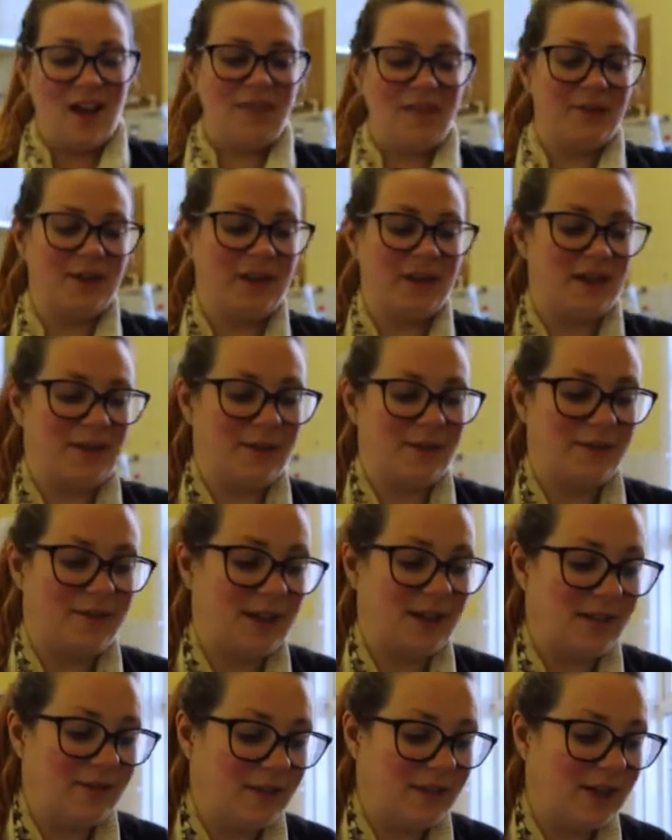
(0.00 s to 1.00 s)
I've woken up
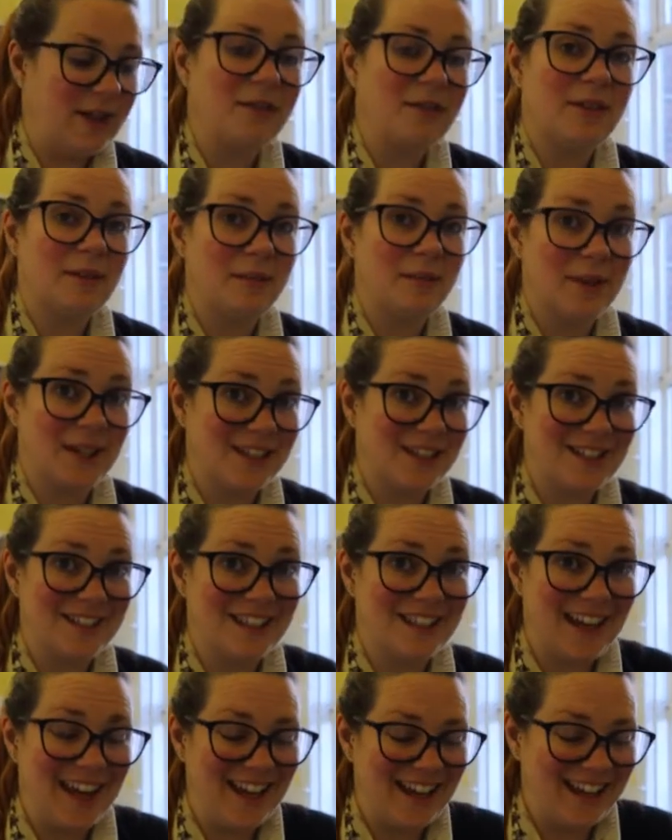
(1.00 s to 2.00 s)
feeling really grumpy
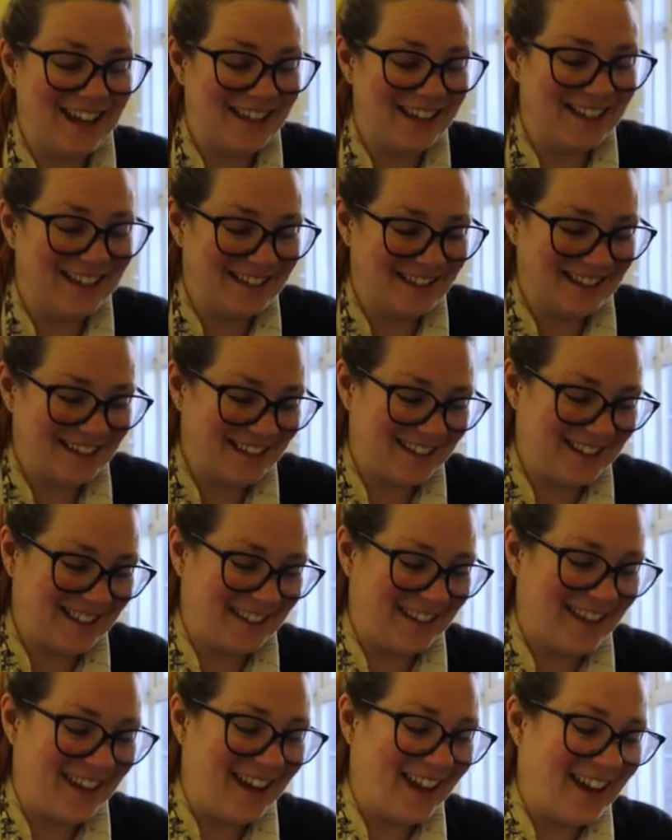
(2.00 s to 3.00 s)
today.
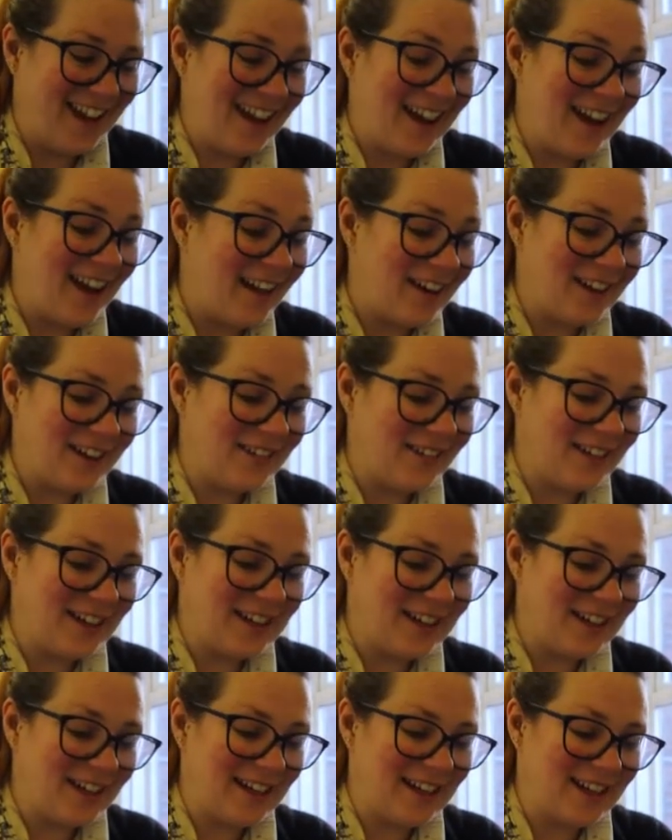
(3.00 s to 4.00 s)
And I
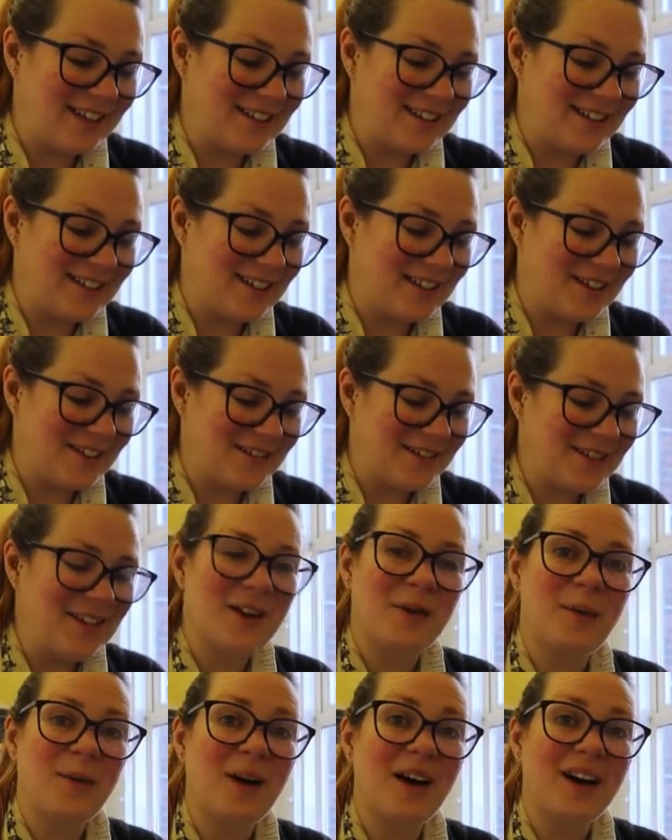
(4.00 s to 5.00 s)
really don't
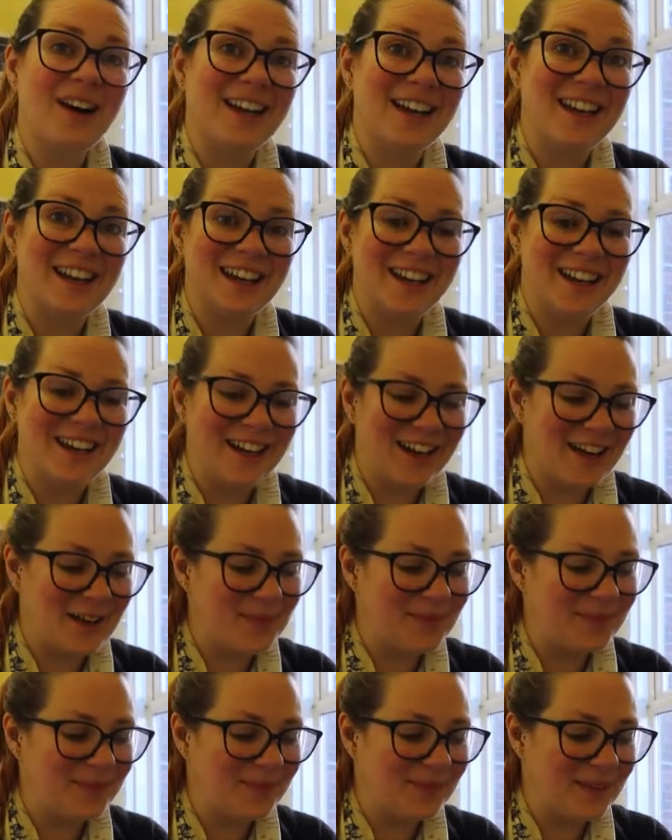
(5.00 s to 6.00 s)
know why.
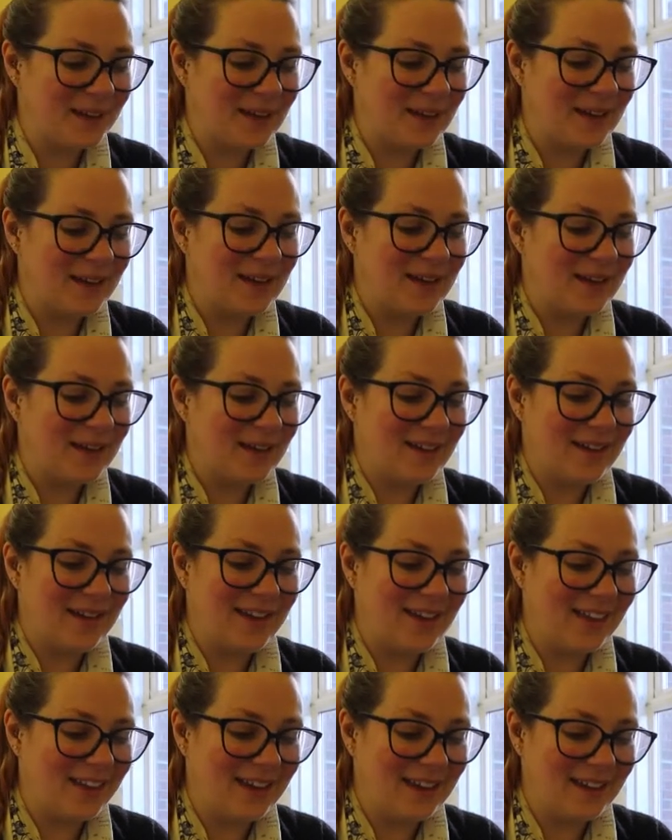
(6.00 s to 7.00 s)

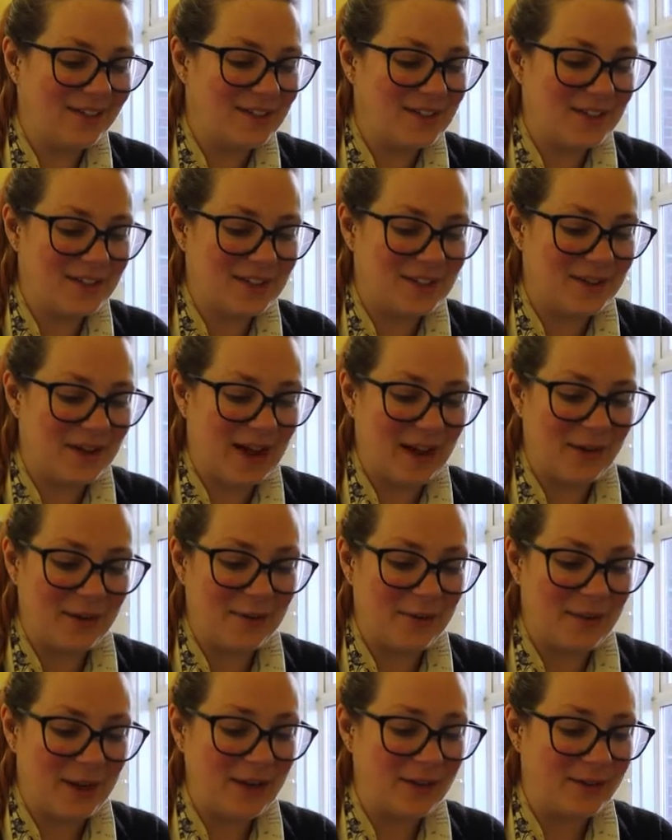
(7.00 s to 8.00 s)
I think I've just got out
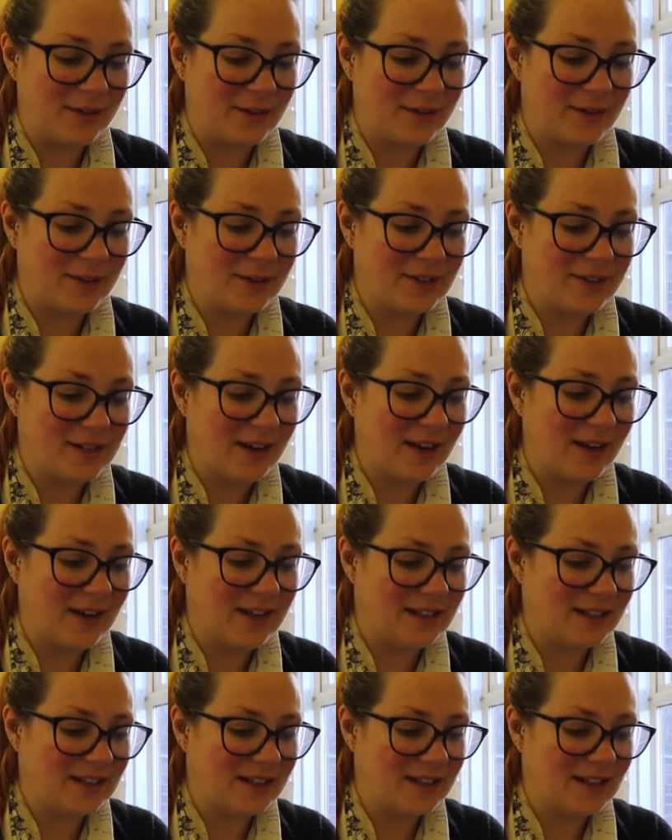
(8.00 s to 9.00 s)
of bed on the wrong
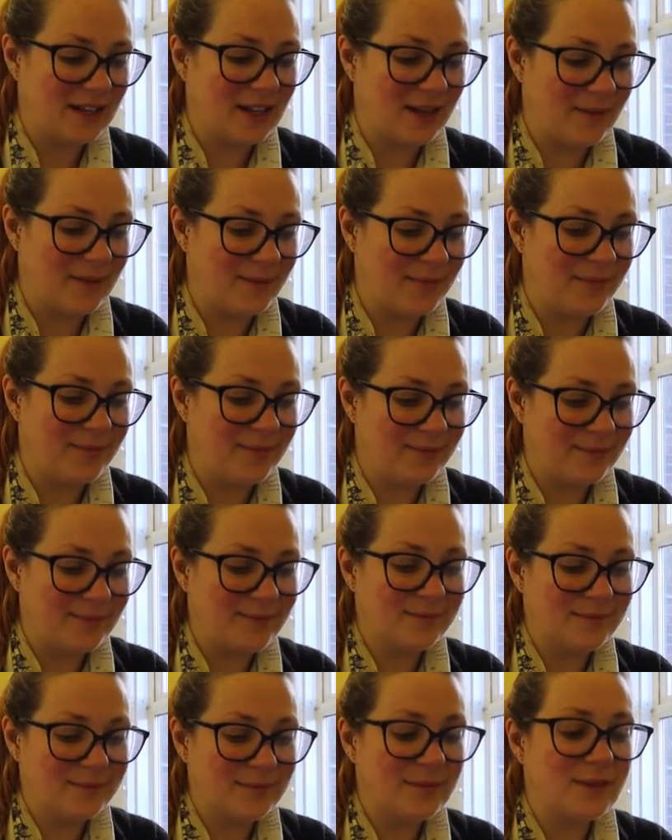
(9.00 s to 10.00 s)
side.
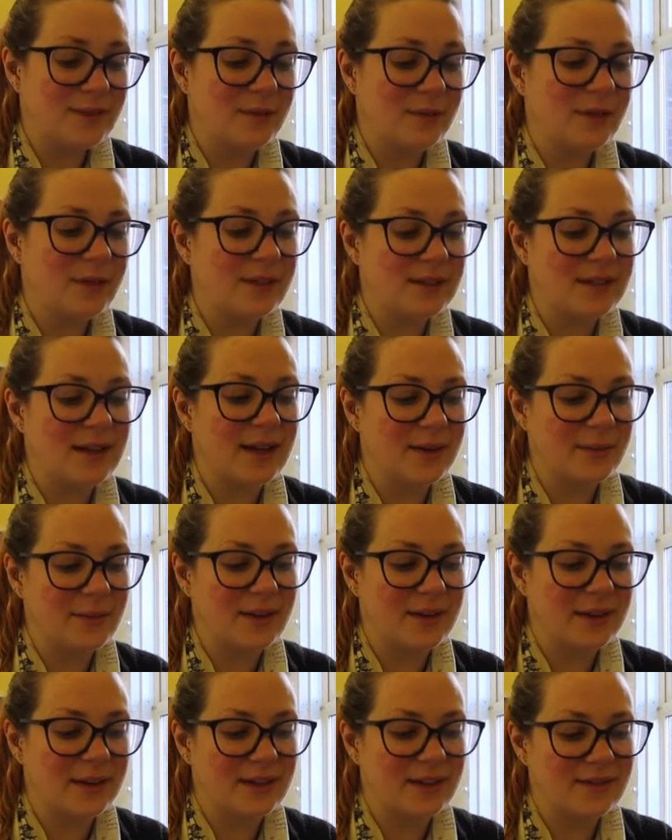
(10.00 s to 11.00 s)
The wrong side
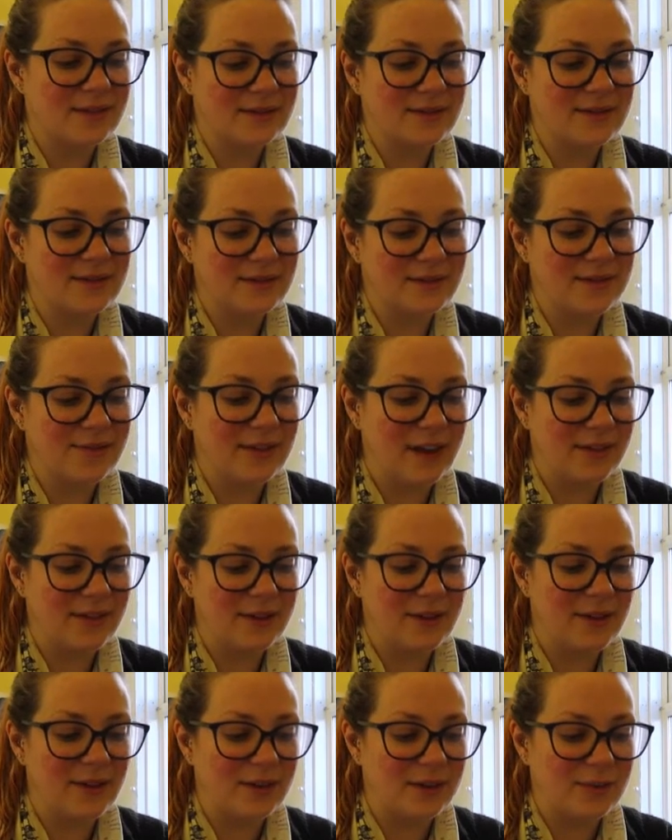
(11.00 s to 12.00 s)
with a
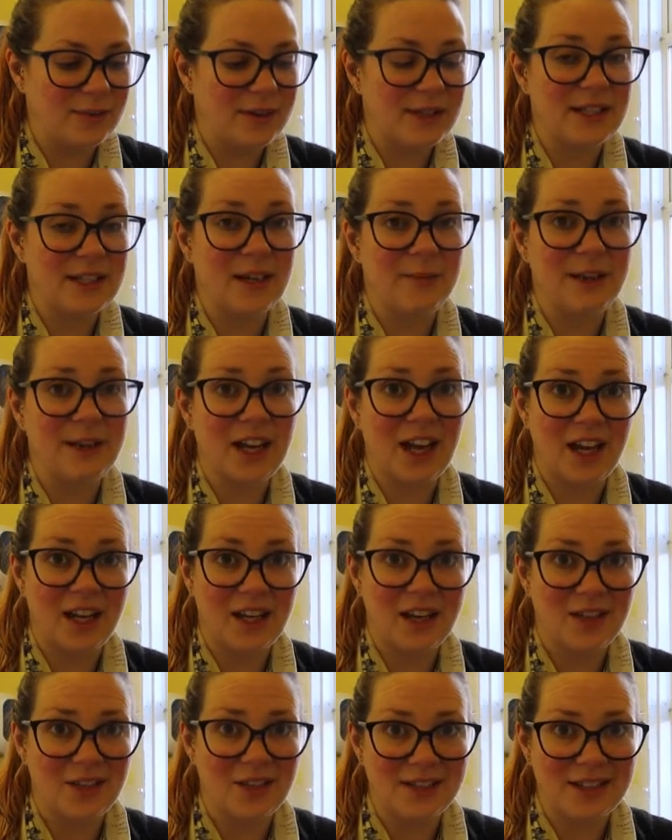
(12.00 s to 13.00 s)
5-year-old with a tummy ache
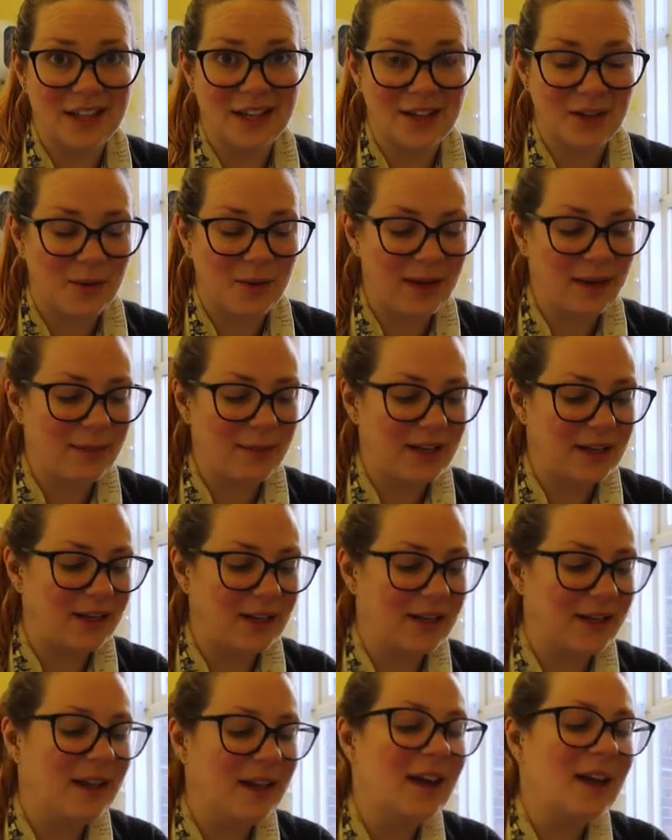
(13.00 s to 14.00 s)
who's had quite a bad night.